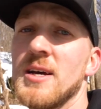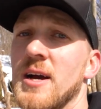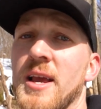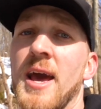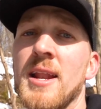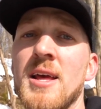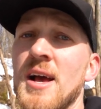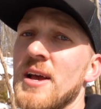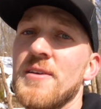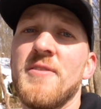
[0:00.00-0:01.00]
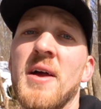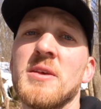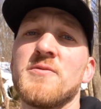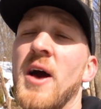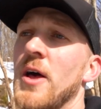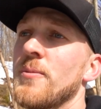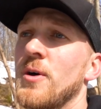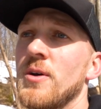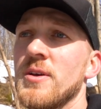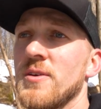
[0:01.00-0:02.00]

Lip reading: Again, you find this valuable,